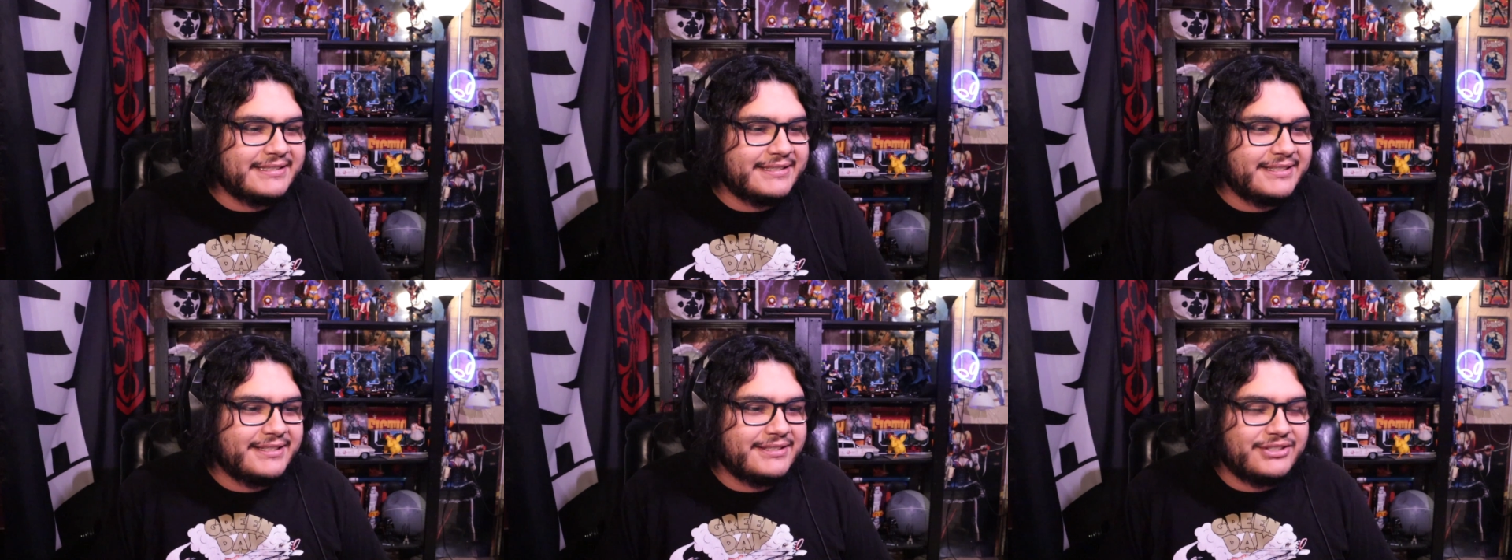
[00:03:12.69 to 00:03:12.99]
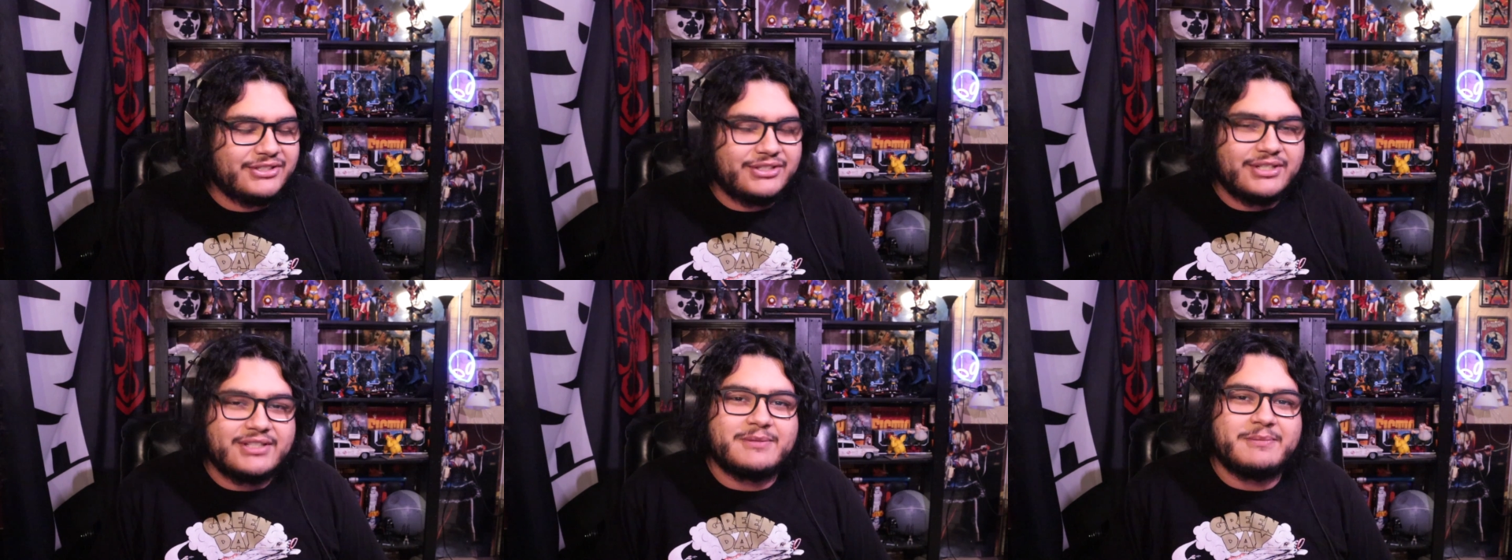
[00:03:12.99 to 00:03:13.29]

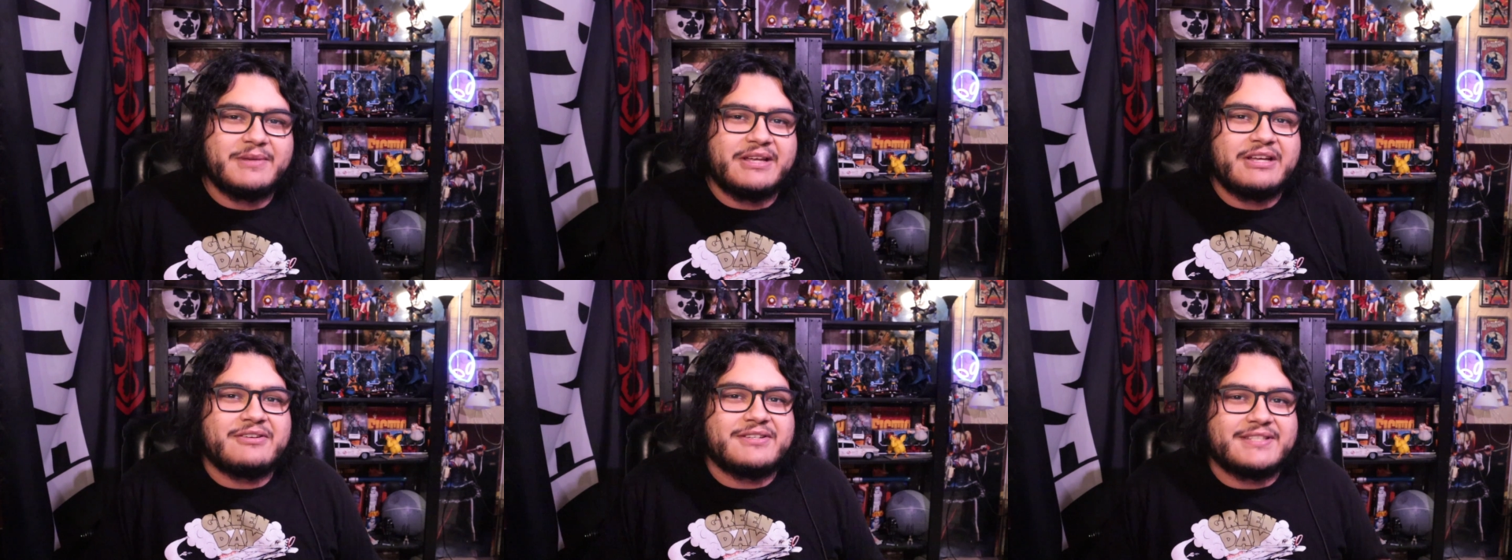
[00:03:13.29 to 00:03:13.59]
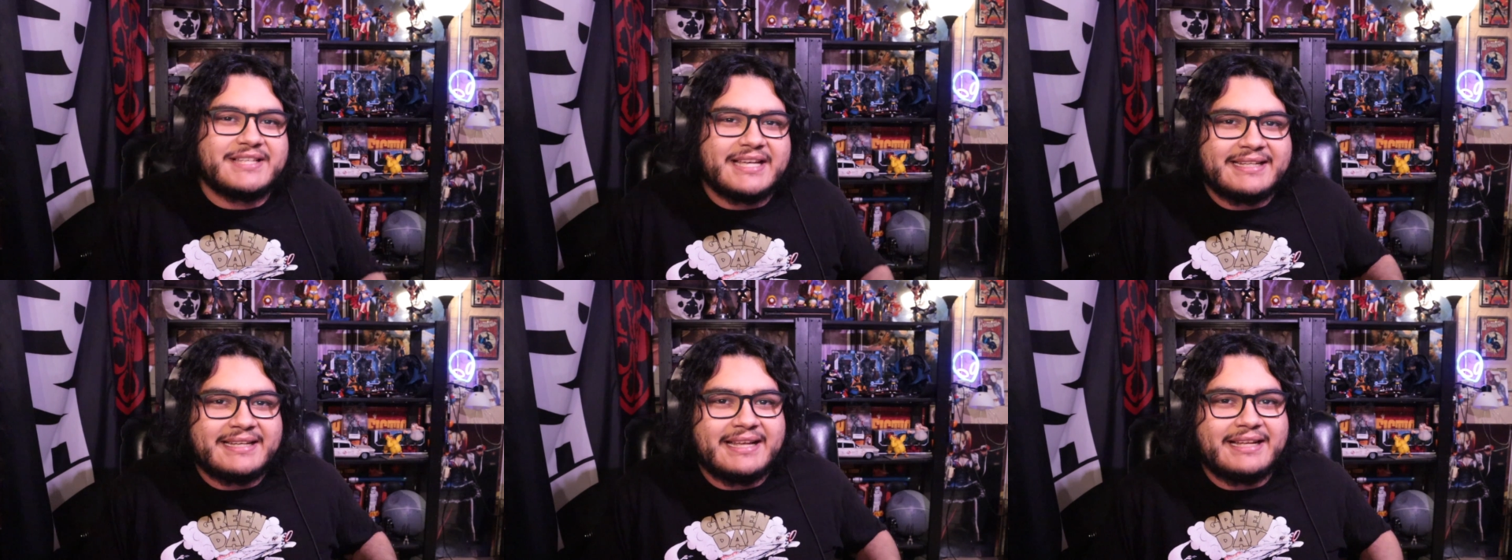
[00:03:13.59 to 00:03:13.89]
is it just me or
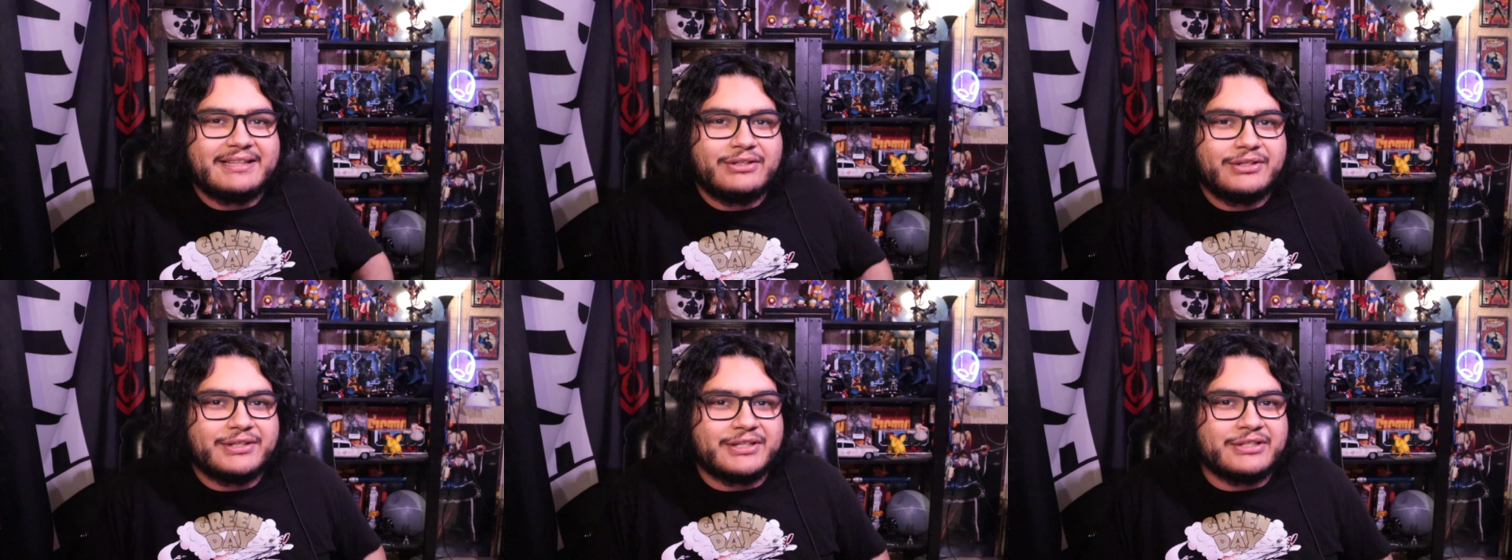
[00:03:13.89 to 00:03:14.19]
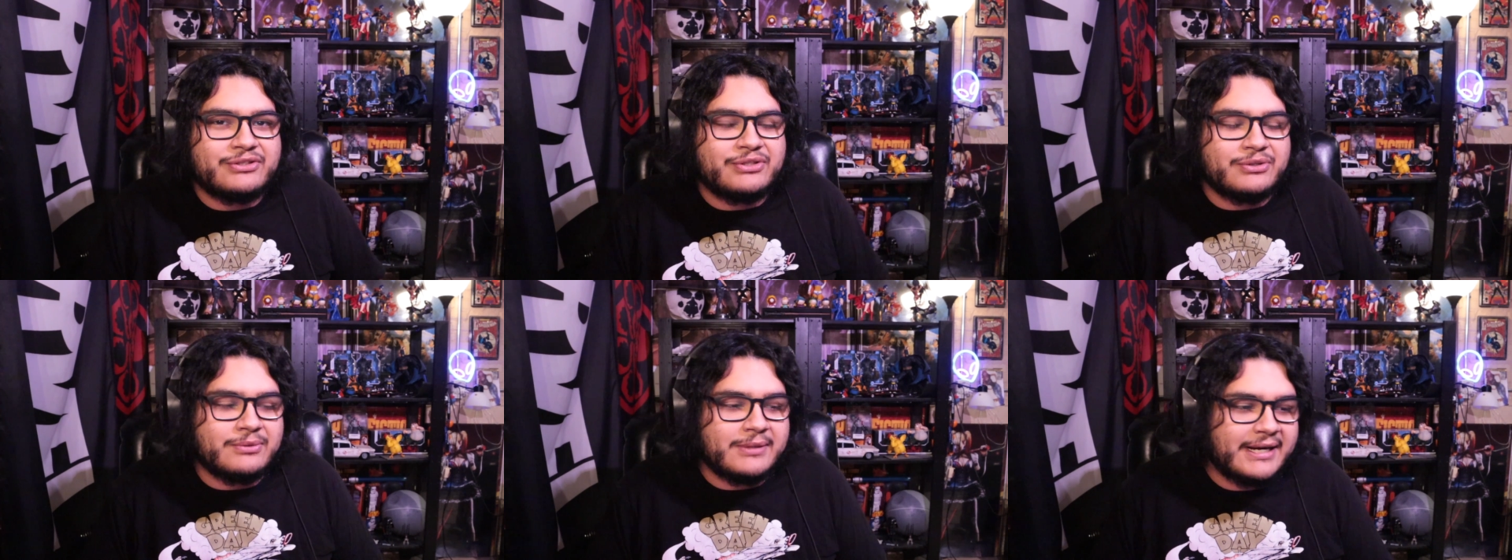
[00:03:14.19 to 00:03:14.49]
is that not
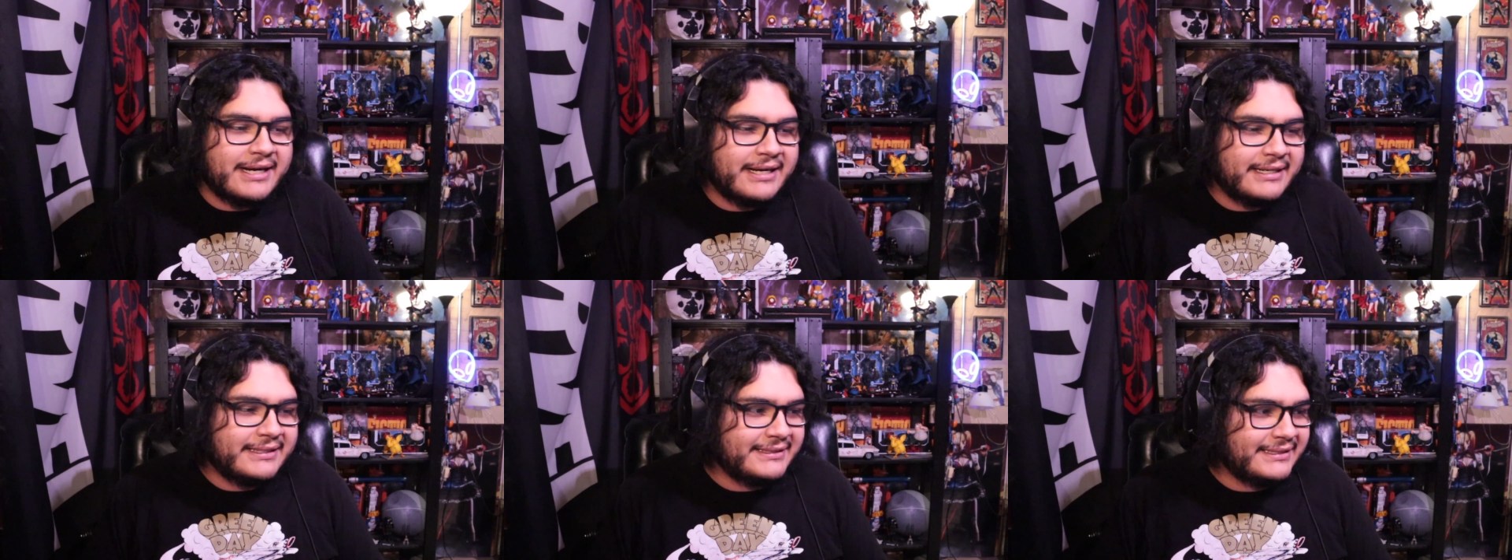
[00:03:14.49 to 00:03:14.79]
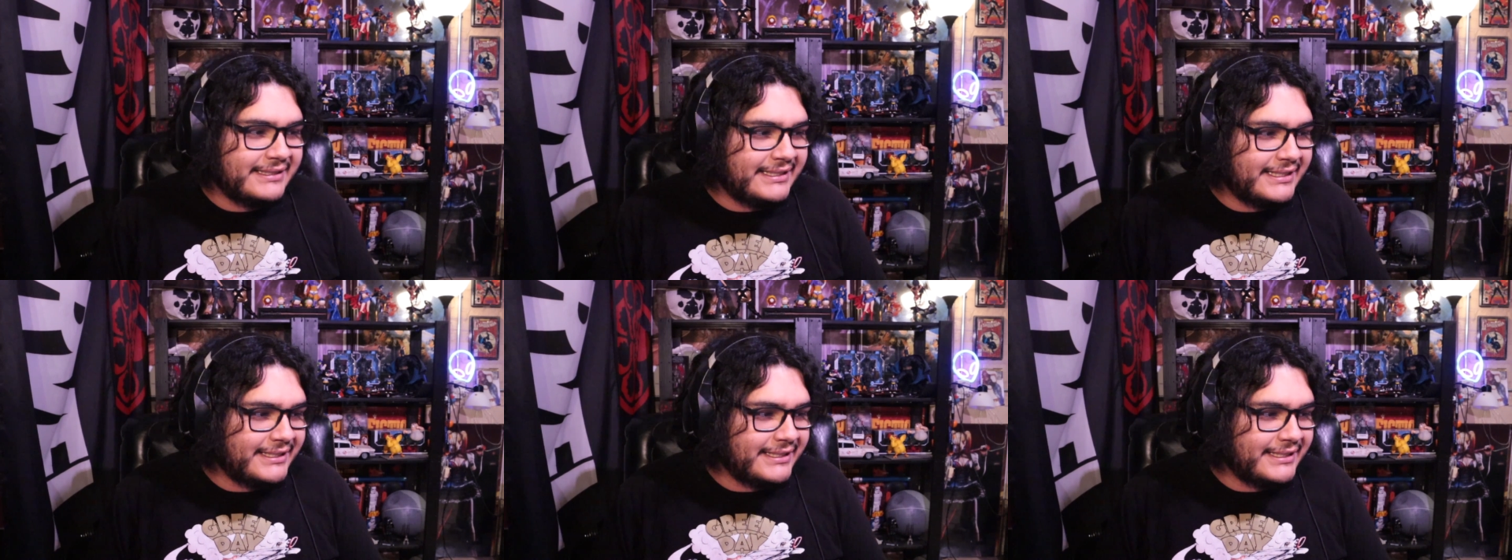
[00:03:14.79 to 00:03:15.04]
looking too hot?